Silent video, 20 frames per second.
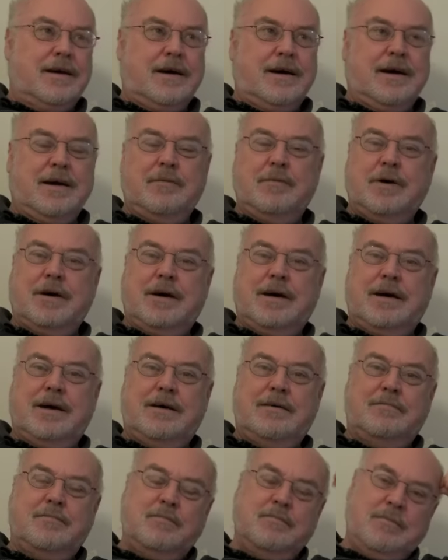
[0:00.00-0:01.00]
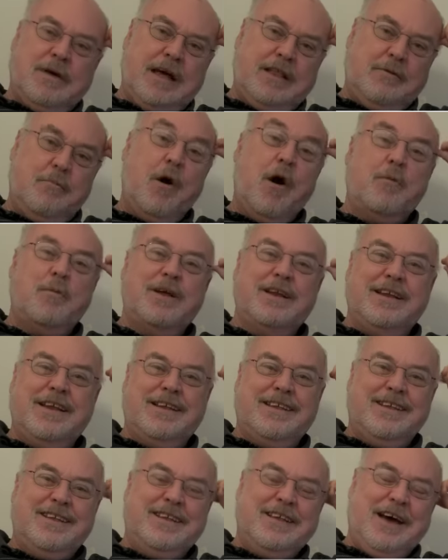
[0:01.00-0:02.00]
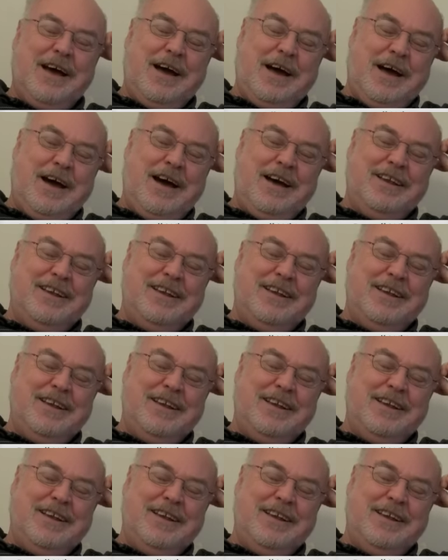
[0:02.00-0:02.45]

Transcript: I'm, uh, at the moment, uh,